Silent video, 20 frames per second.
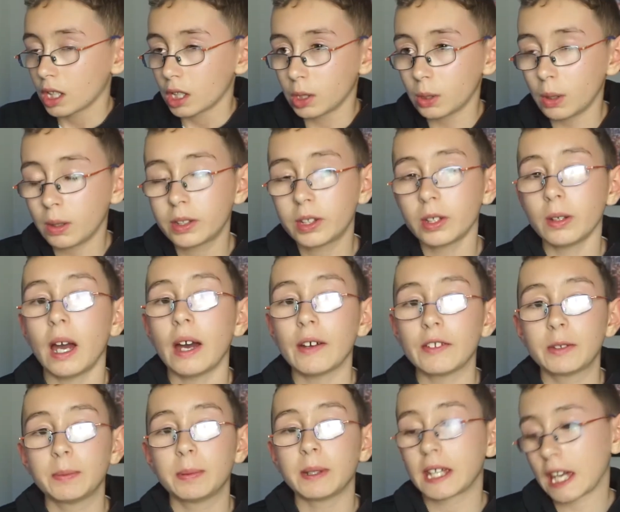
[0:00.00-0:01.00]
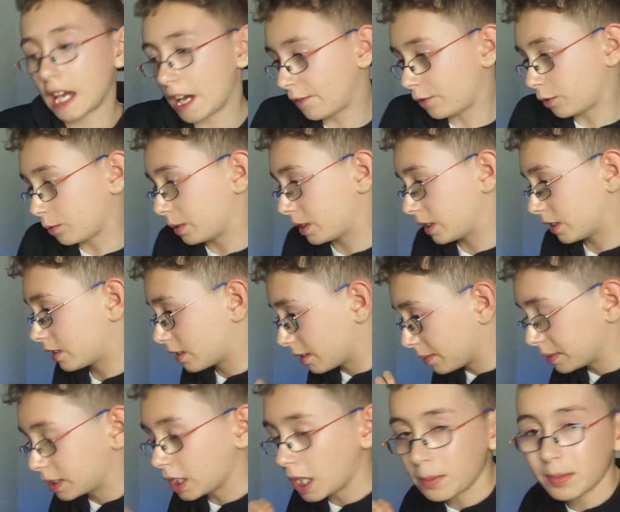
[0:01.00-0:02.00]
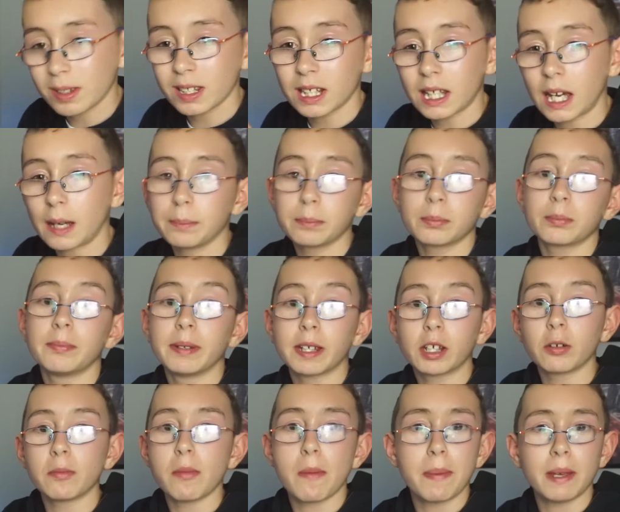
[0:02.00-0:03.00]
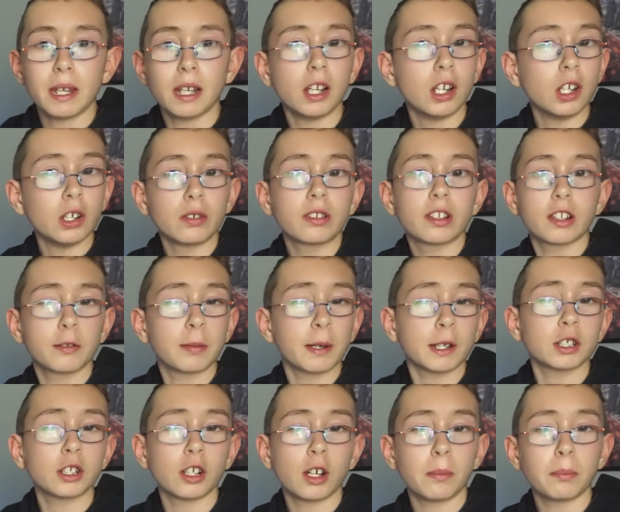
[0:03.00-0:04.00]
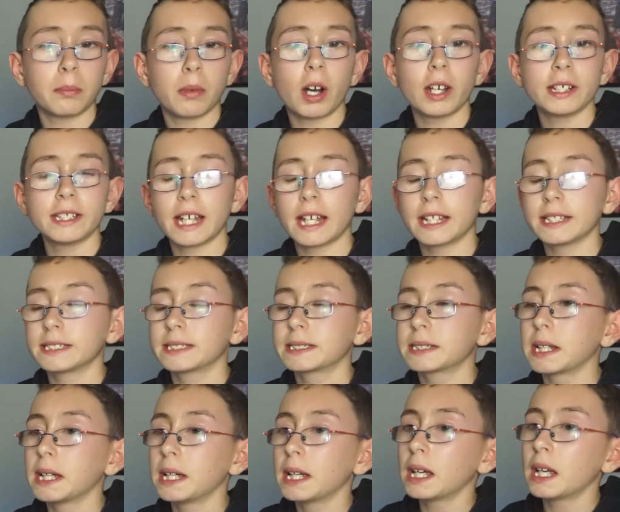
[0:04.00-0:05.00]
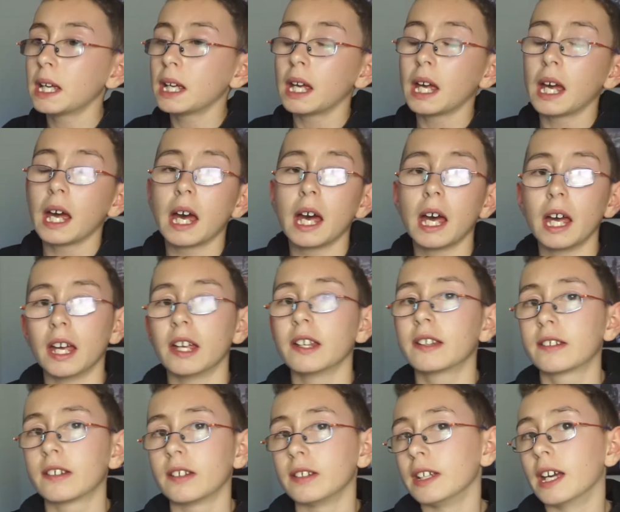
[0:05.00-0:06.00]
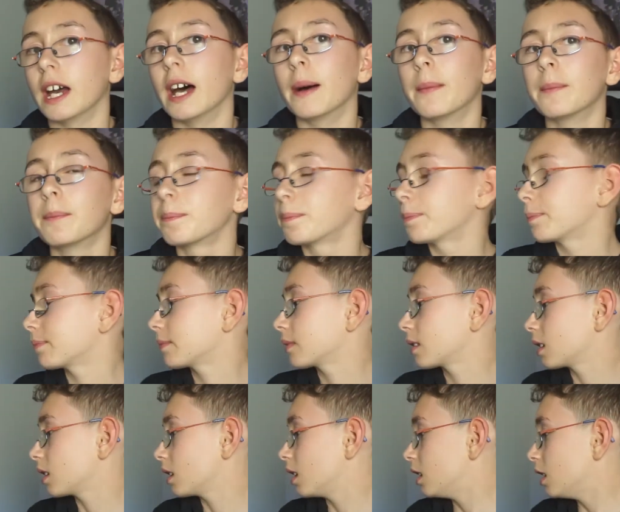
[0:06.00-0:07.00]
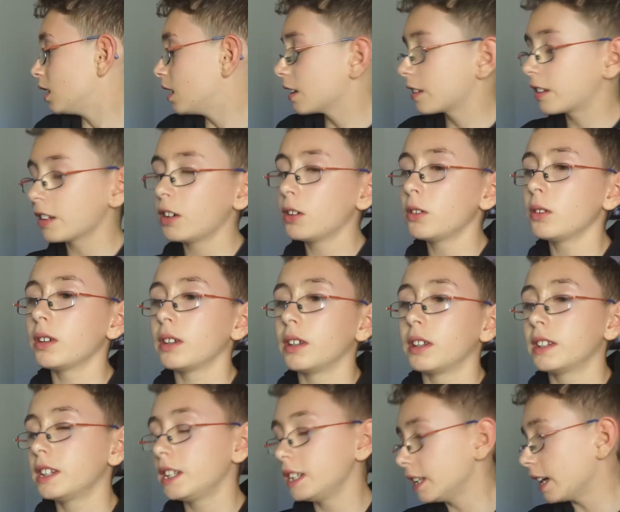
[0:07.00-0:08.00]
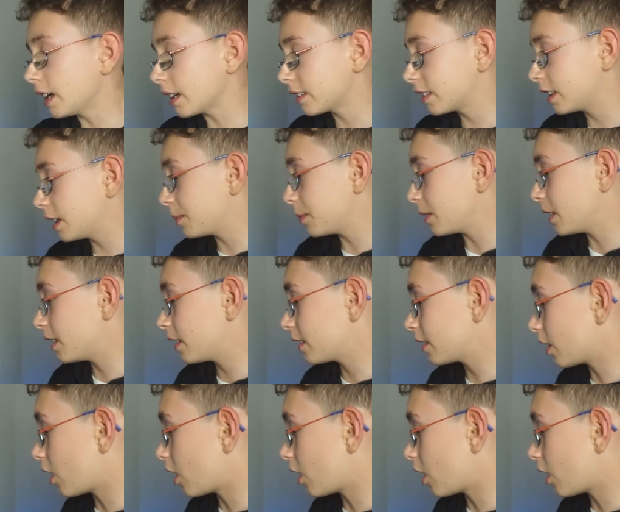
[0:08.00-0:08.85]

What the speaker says: you do have to be careful, because sometimes it can become a bit loose, especially on my desk. So yeah. So the next tip is